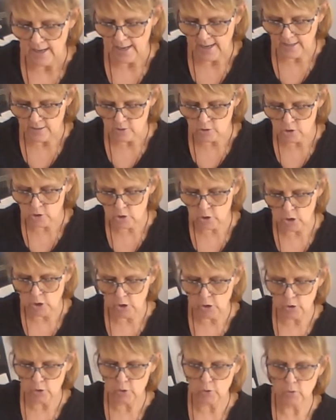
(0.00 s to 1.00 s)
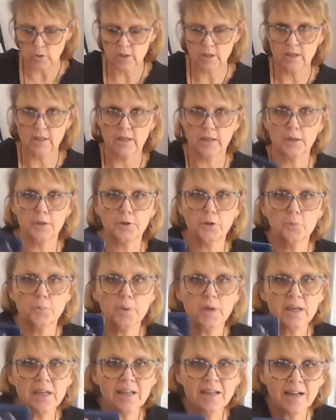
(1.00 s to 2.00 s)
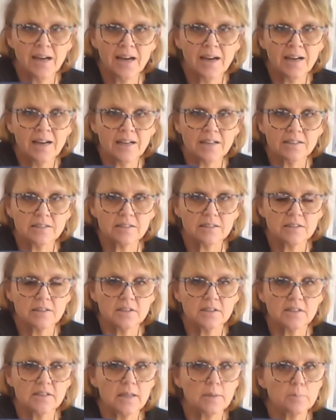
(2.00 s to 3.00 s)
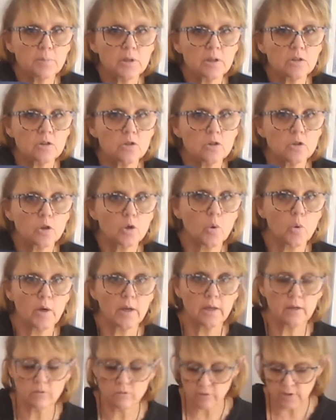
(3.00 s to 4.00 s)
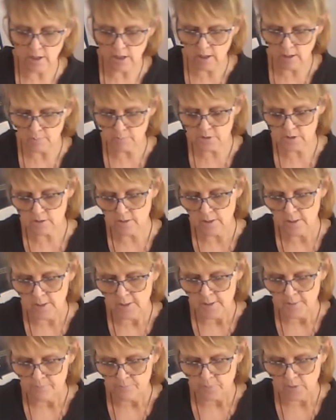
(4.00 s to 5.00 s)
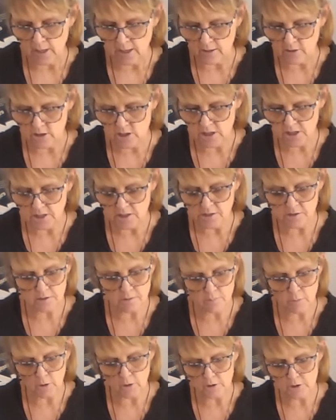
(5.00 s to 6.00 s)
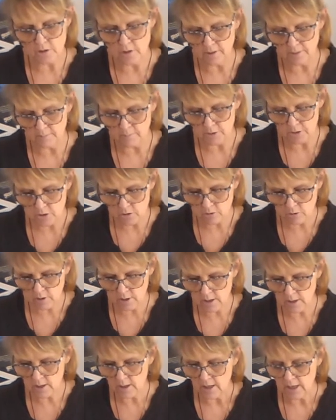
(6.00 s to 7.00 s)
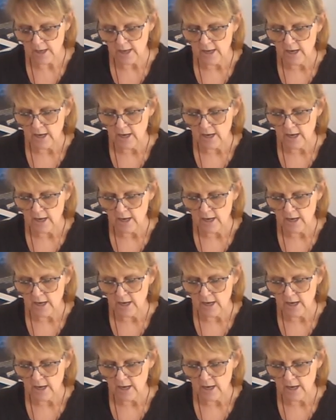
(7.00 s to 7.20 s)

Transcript: And so you're being asked to step into the Queen of Cups. Now she's emotionally mature.